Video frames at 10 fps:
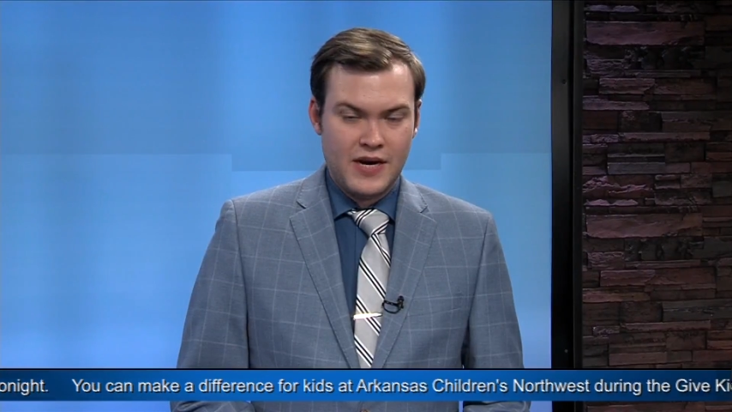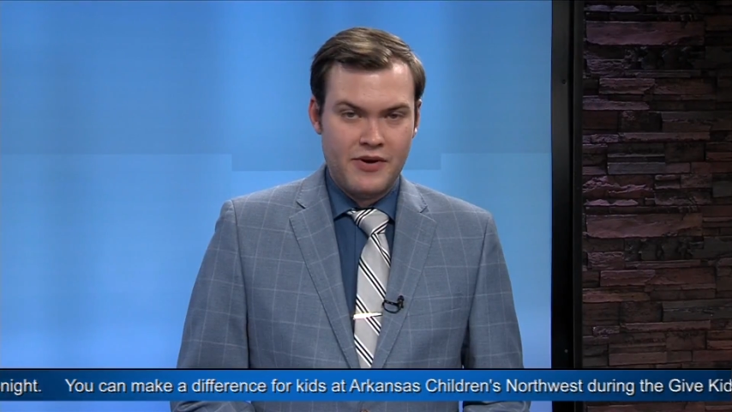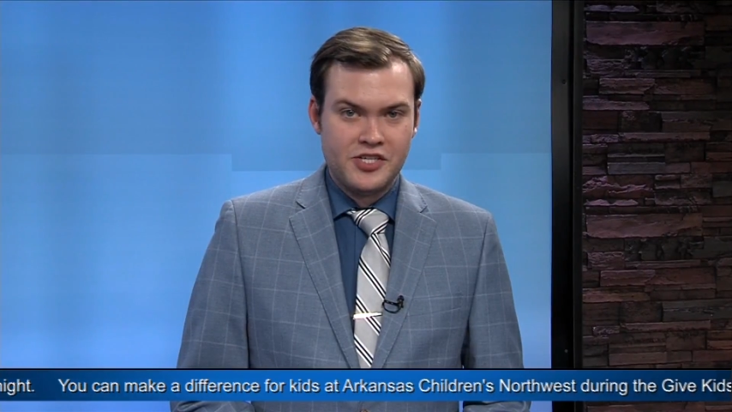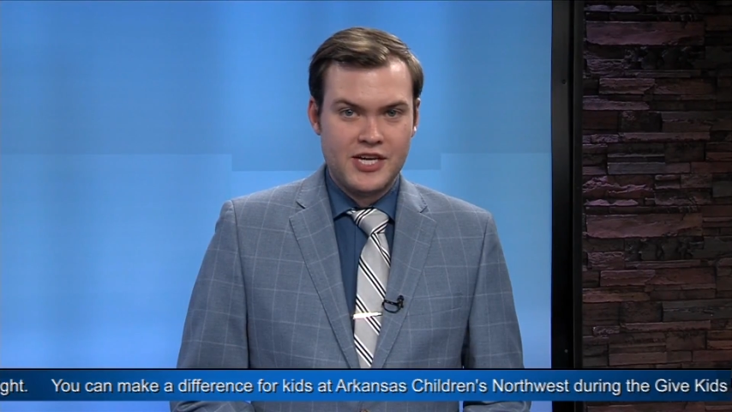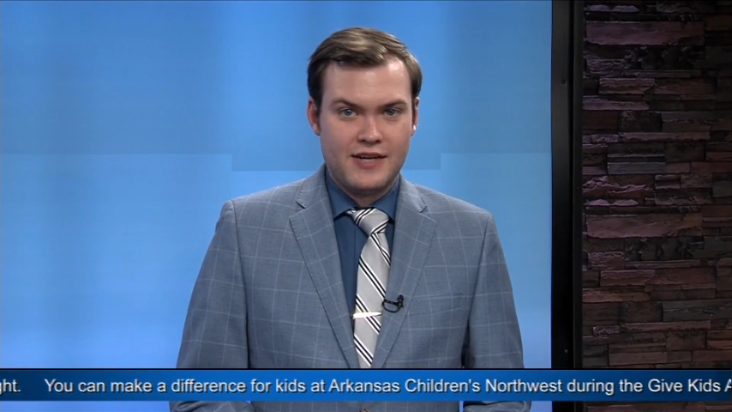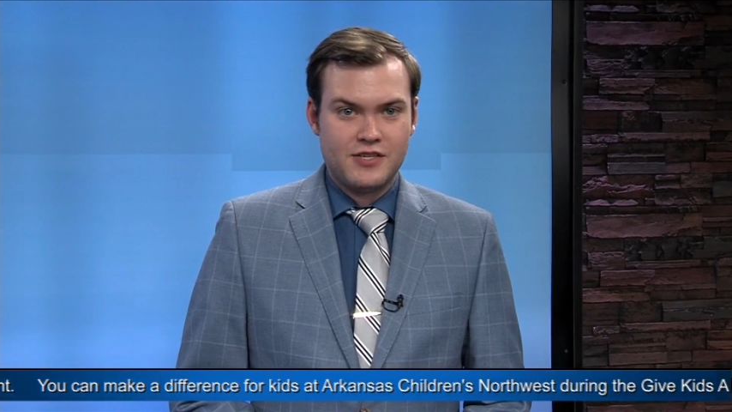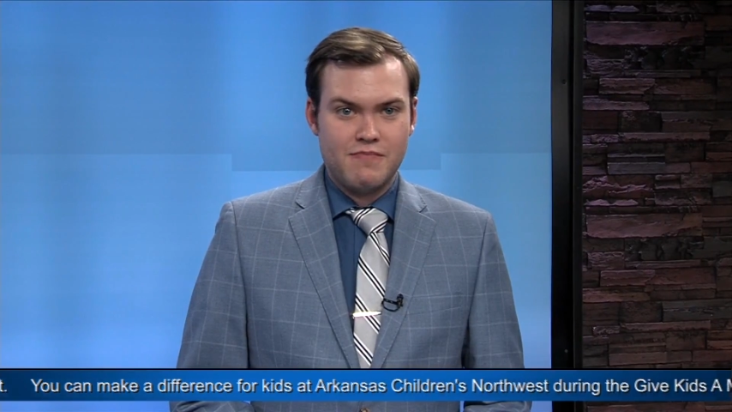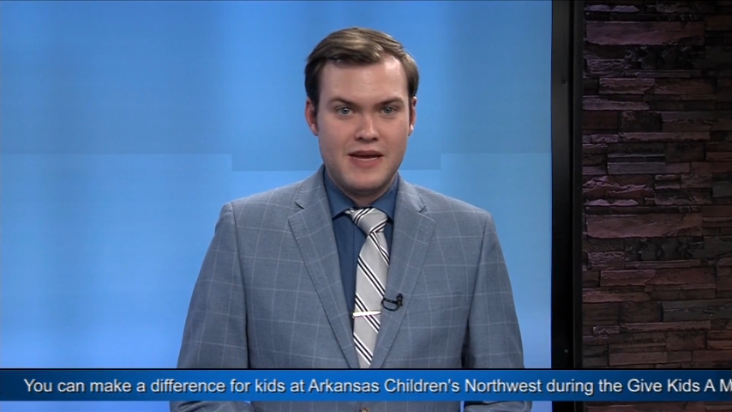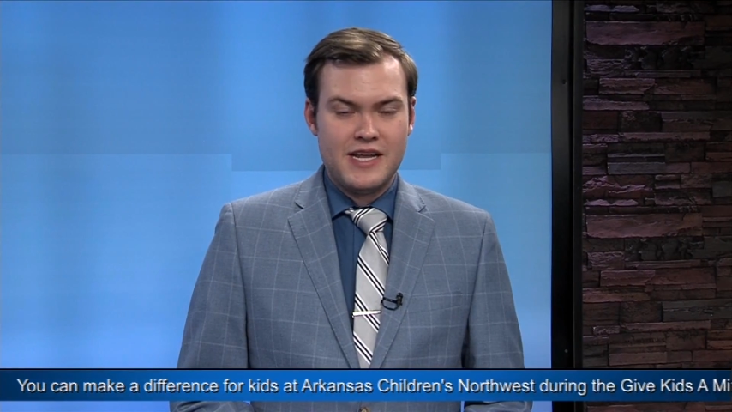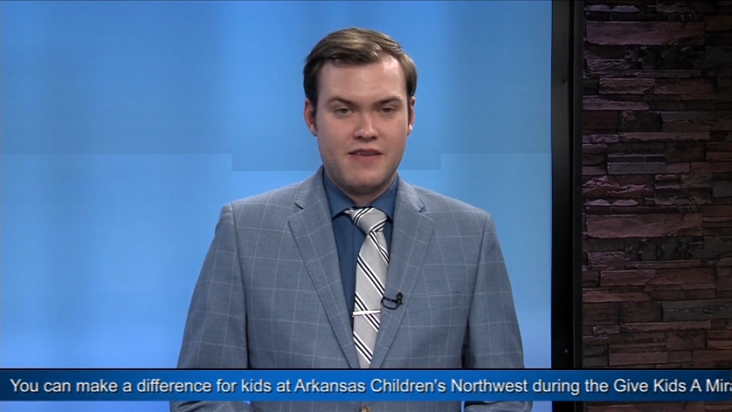I reached out to
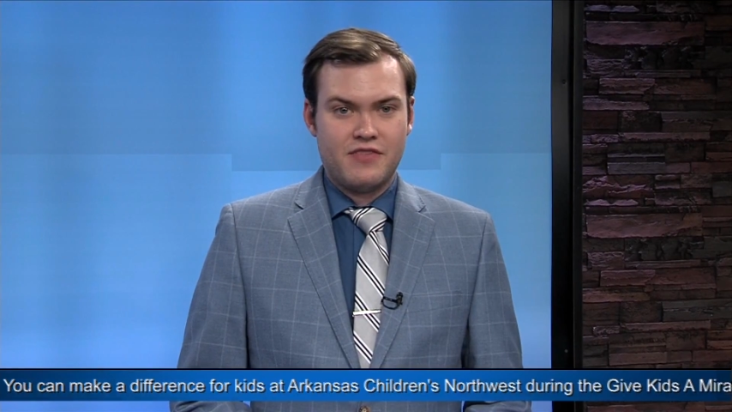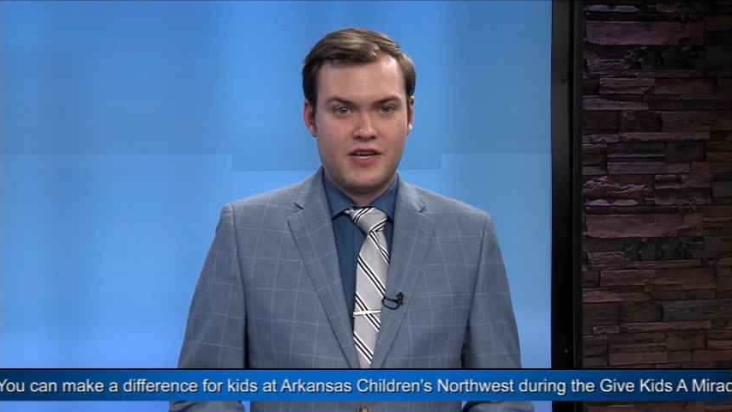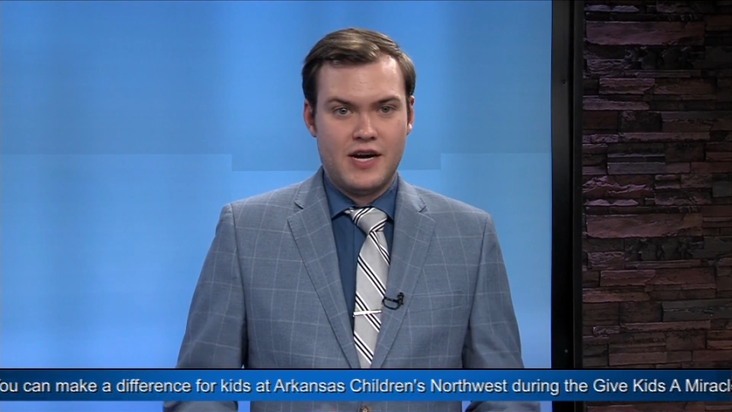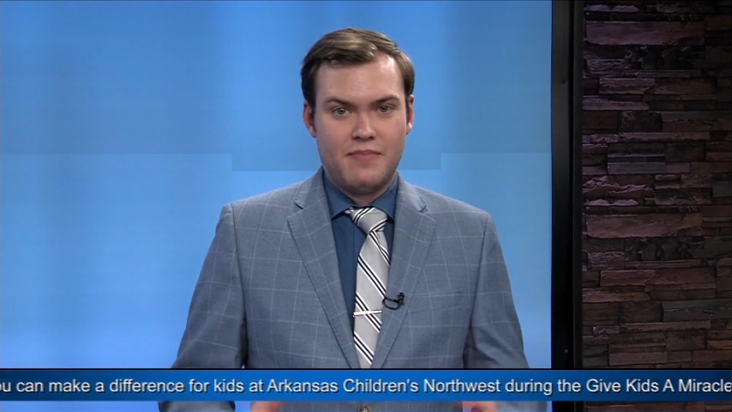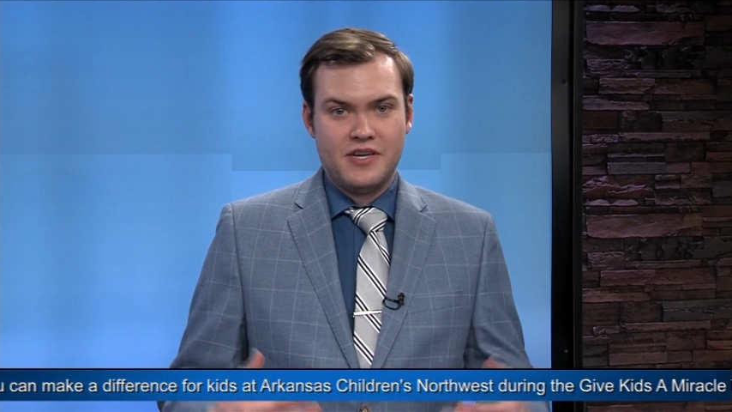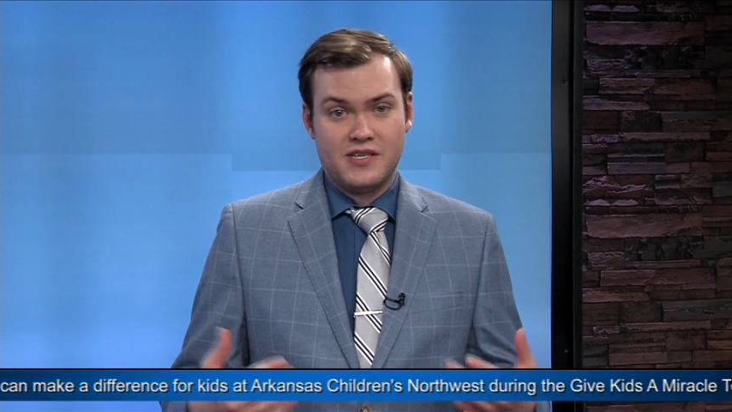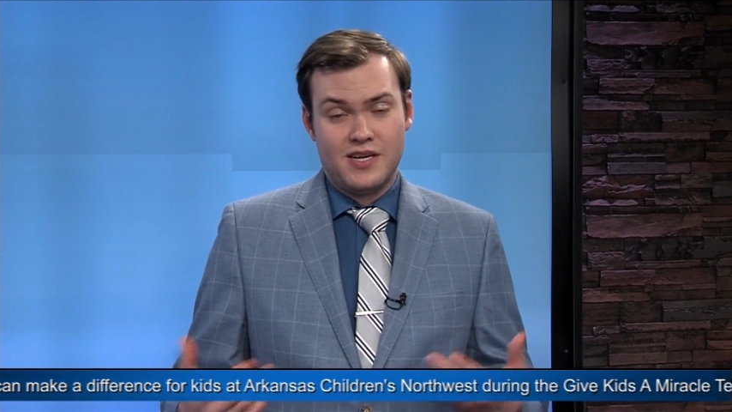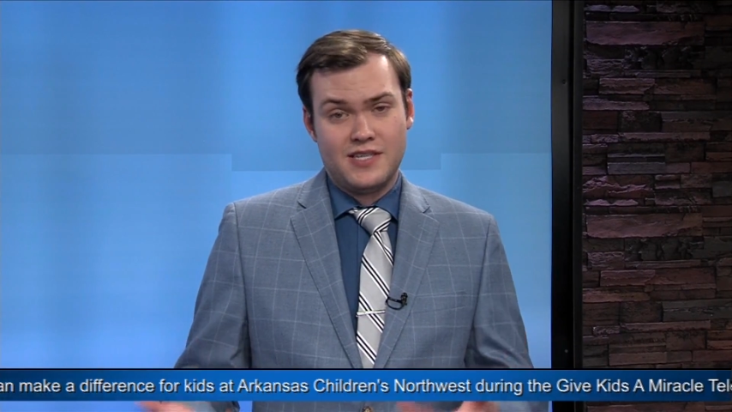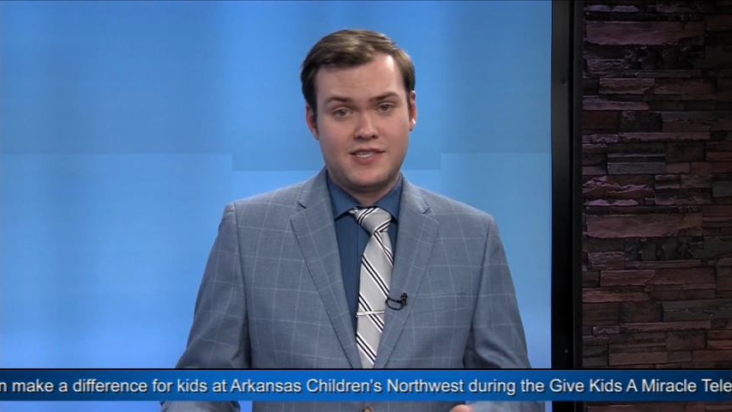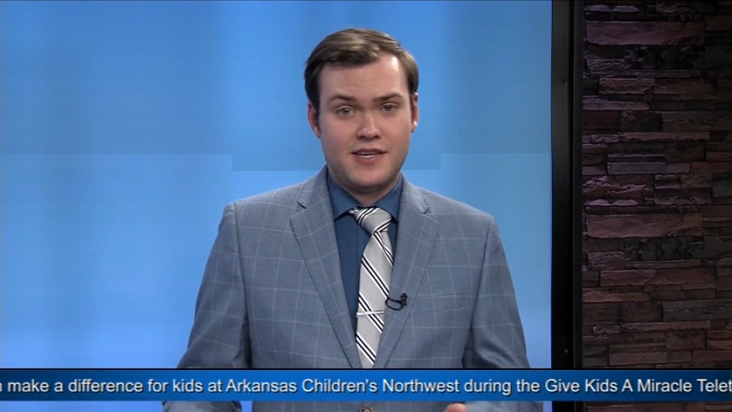many of the companies
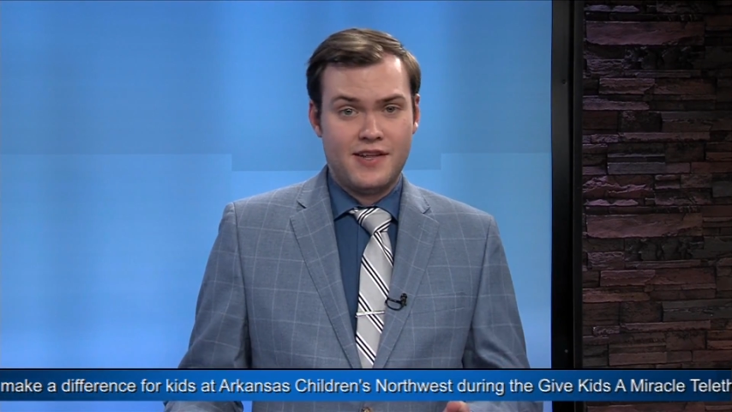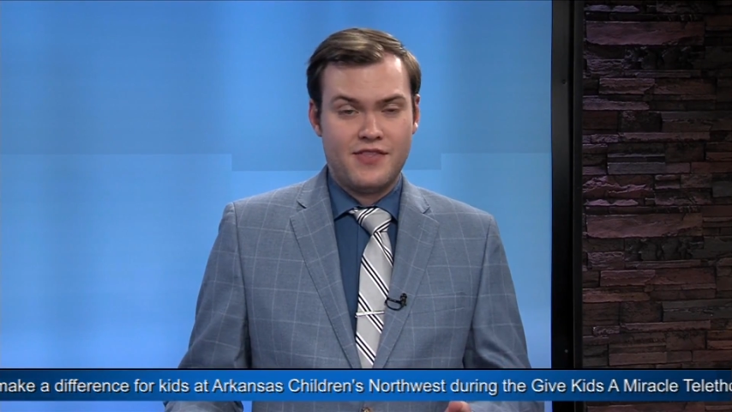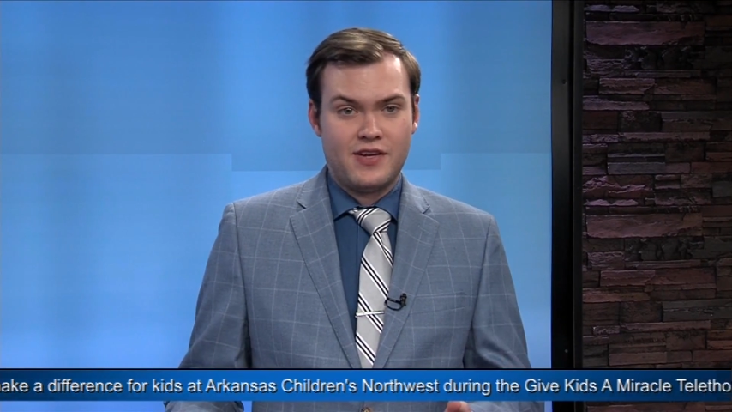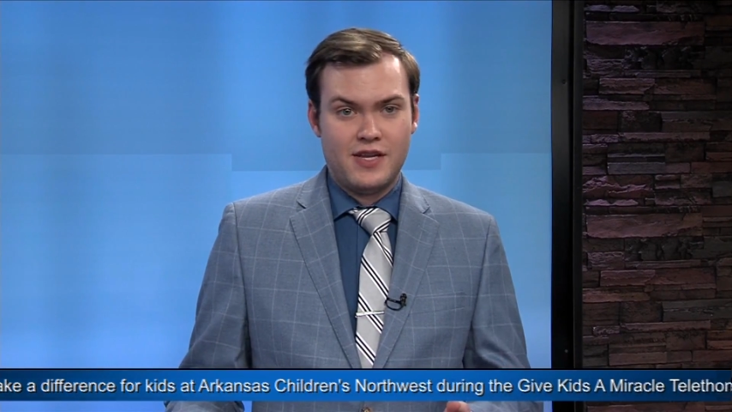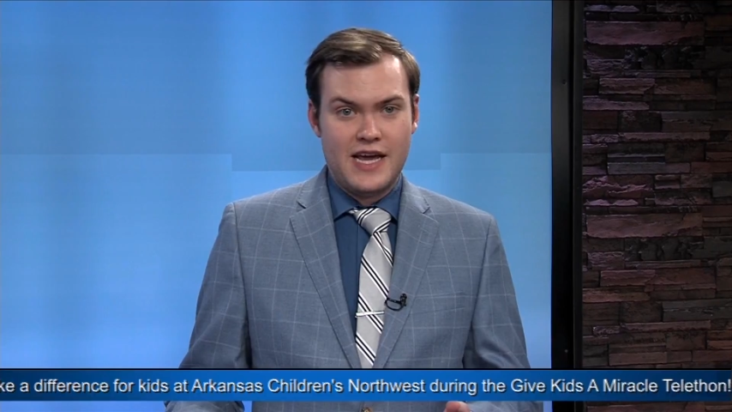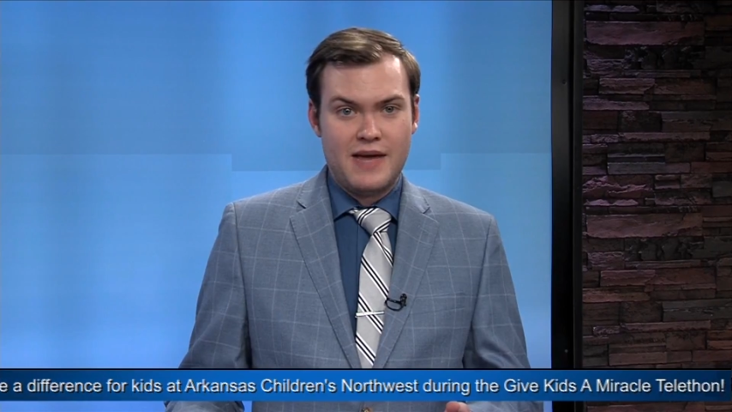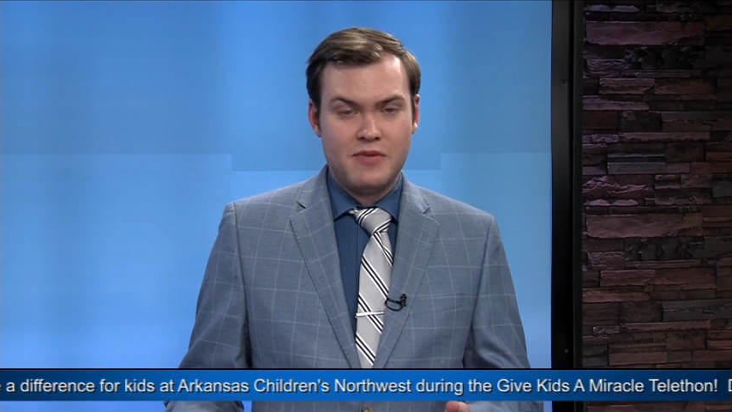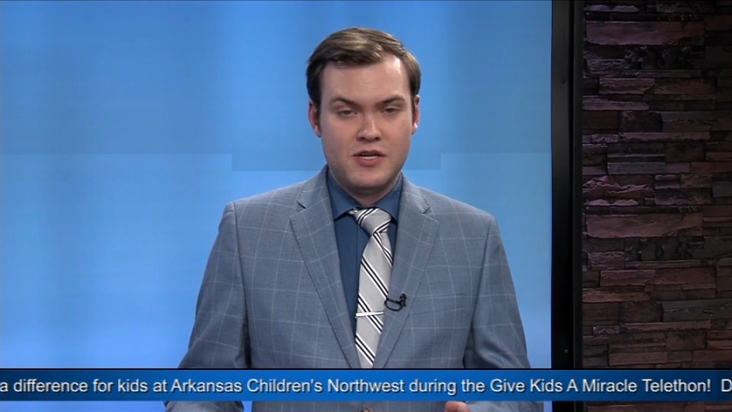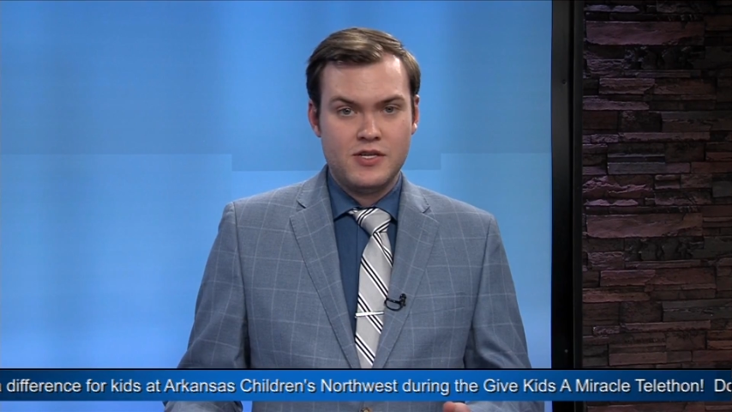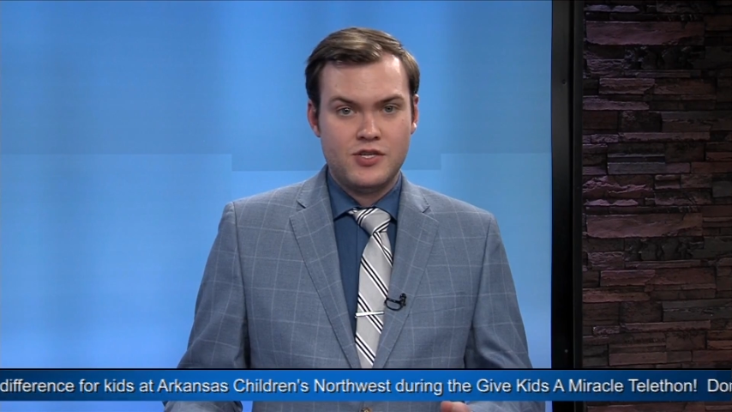listed in the claim.